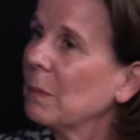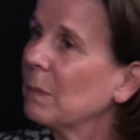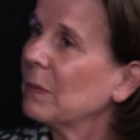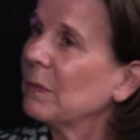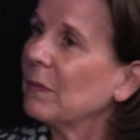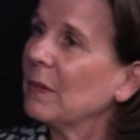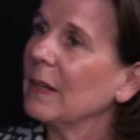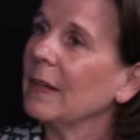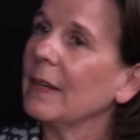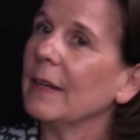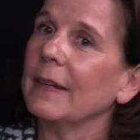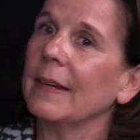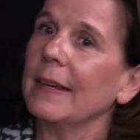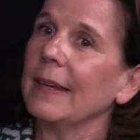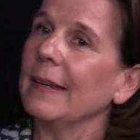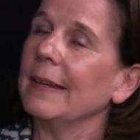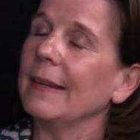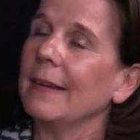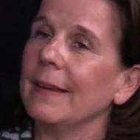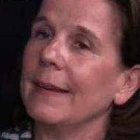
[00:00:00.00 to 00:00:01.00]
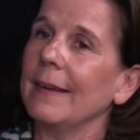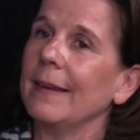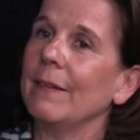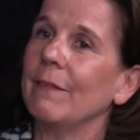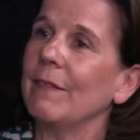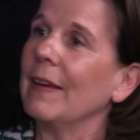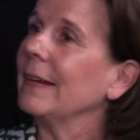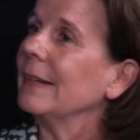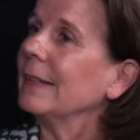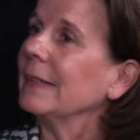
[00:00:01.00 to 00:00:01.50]
Pavilion in, in
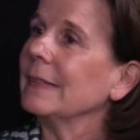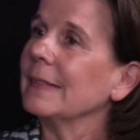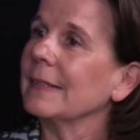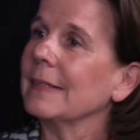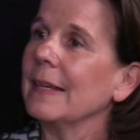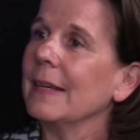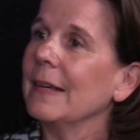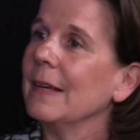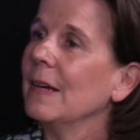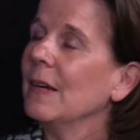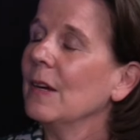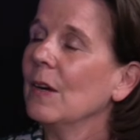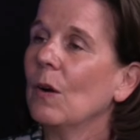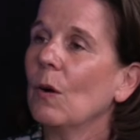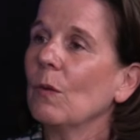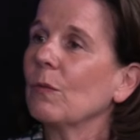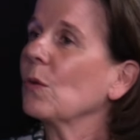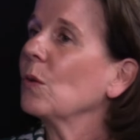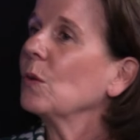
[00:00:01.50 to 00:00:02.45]
Venice, of